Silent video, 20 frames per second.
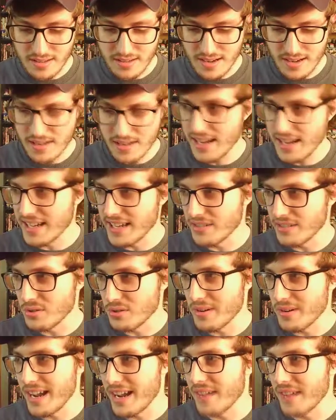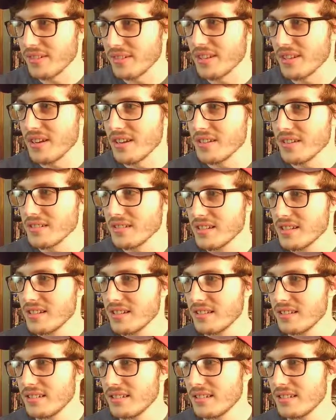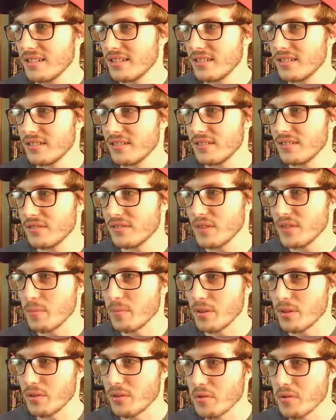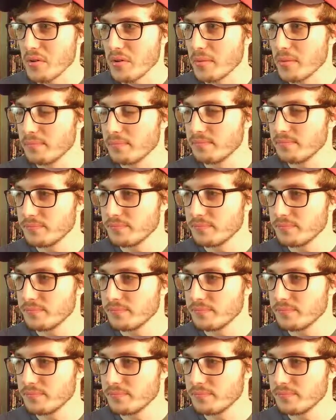I enjoy having those, flipping through them.